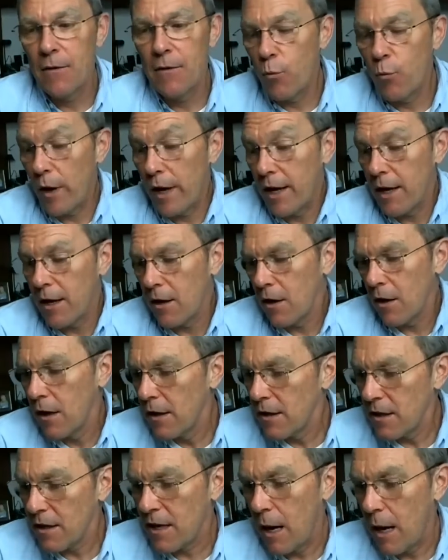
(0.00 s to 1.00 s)
where
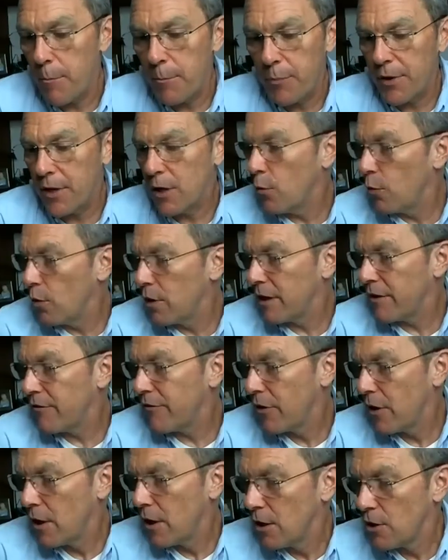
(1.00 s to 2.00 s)
the company would have
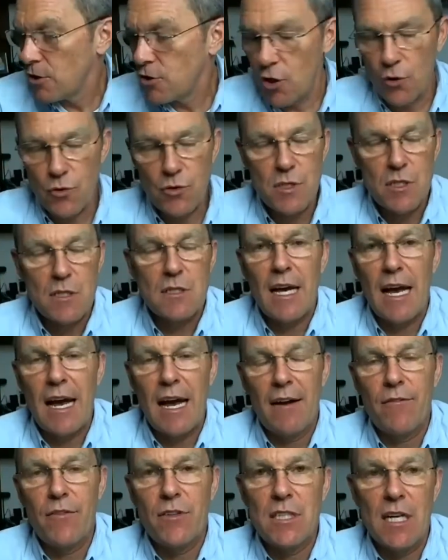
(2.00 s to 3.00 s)
chosen to
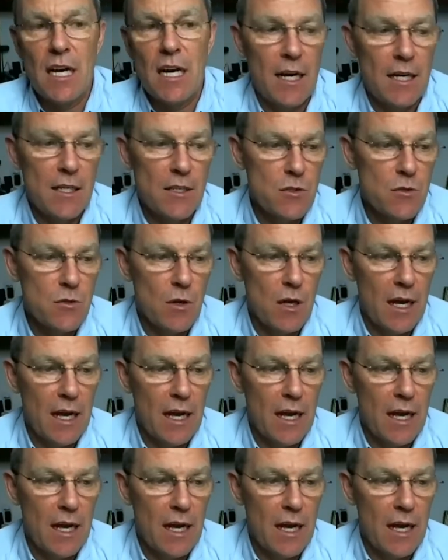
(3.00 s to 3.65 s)
advertise